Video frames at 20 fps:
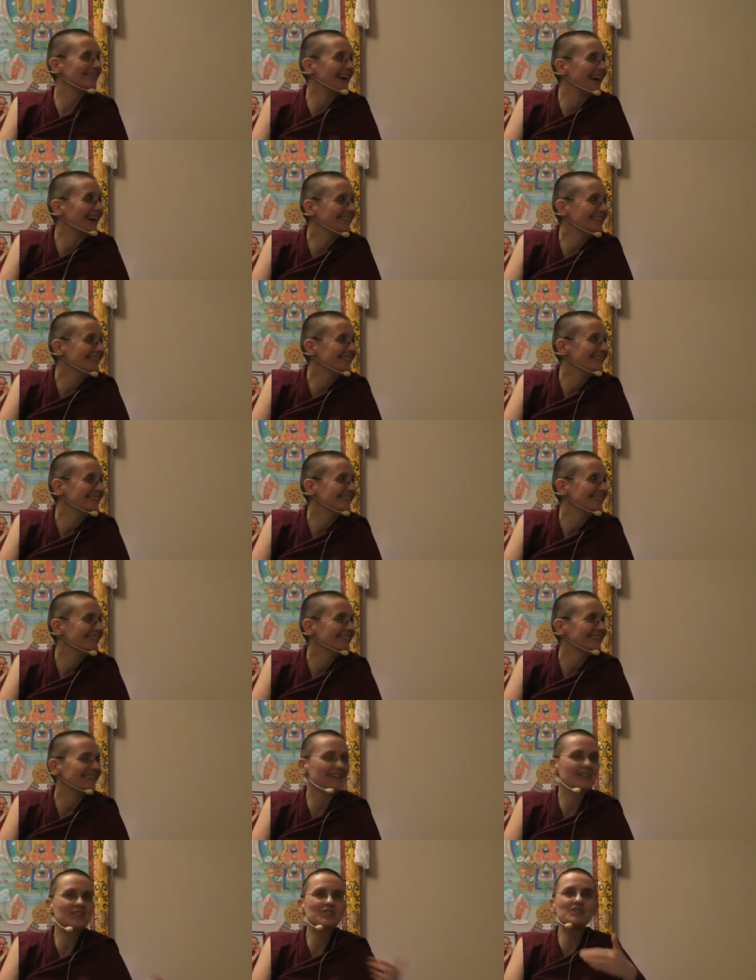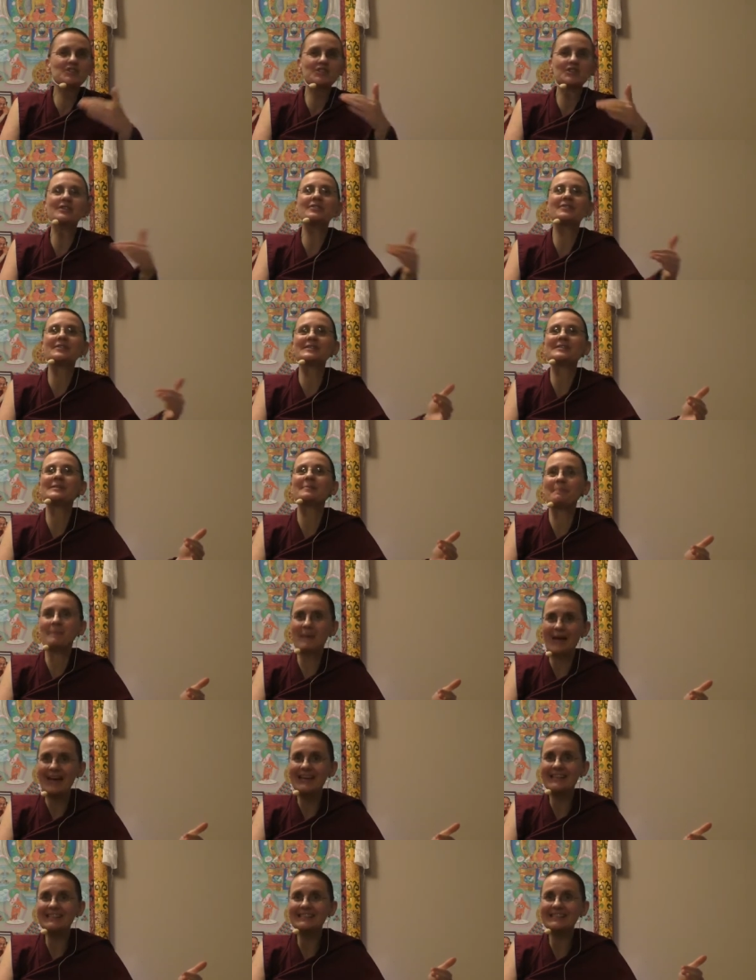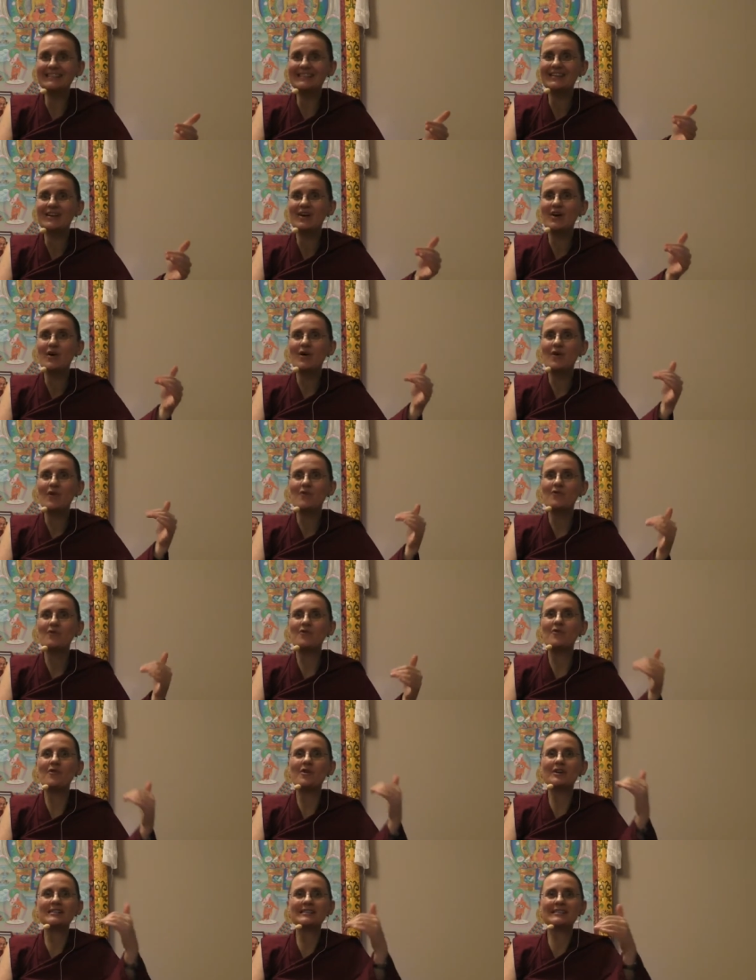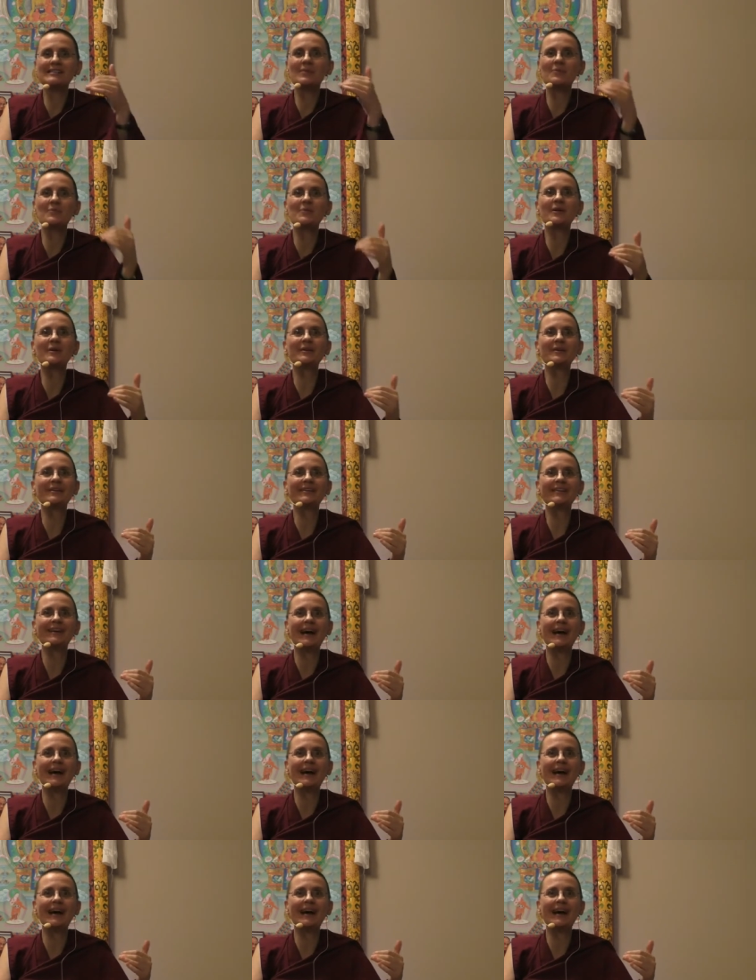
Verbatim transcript: right? that can serve as the base for someone.